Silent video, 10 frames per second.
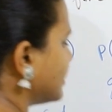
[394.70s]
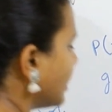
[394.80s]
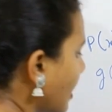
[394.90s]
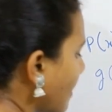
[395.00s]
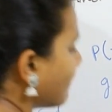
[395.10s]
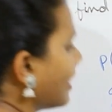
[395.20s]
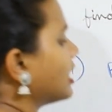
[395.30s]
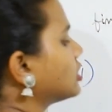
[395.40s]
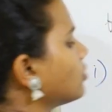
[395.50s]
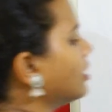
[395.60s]
3,
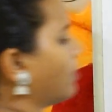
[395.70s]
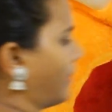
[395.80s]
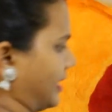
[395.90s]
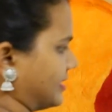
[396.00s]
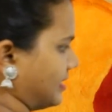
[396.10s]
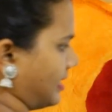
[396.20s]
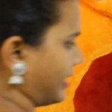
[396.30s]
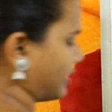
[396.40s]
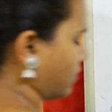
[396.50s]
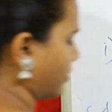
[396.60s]
minus 2 into minus 3,
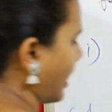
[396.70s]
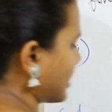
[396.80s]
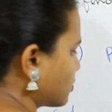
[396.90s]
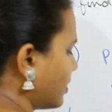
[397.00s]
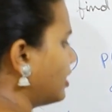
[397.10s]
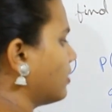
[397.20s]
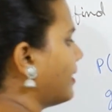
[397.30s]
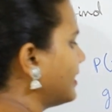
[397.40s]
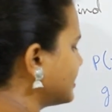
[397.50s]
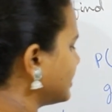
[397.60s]
like that. Okay, x square into
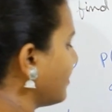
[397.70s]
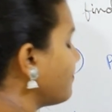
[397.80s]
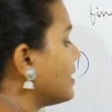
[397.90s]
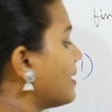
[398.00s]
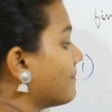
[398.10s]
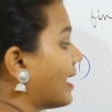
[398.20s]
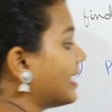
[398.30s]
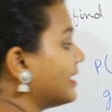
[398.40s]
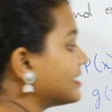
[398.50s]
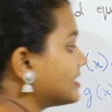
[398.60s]
minus 3,
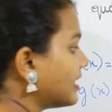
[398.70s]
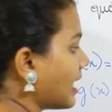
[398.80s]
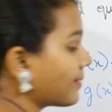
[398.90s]
minus 3. I am